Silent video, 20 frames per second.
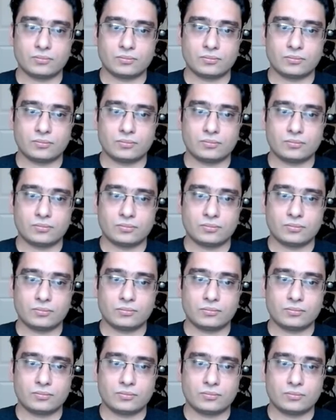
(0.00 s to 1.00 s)

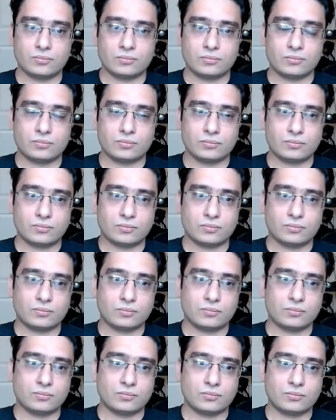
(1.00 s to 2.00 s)

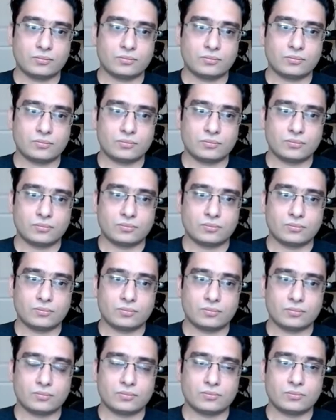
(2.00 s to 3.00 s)

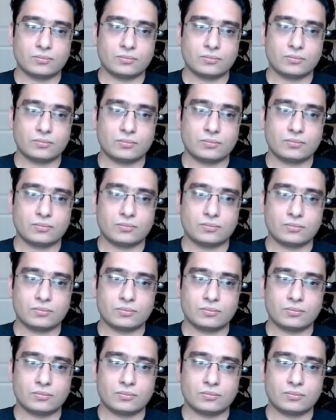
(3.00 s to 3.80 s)
This person isn't speaking.